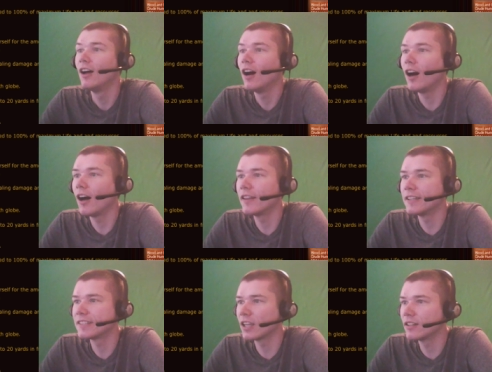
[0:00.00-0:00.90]
Uh,
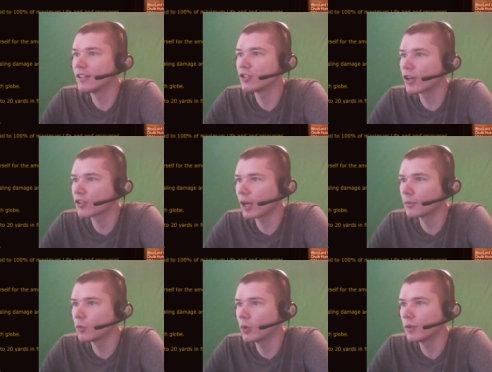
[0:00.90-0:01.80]
this this treasure
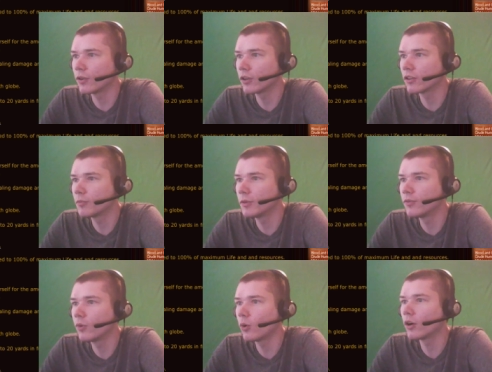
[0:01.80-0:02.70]
goblin one we've heard of
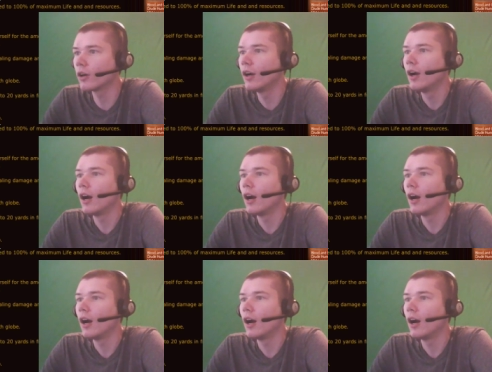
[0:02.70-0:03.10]
before.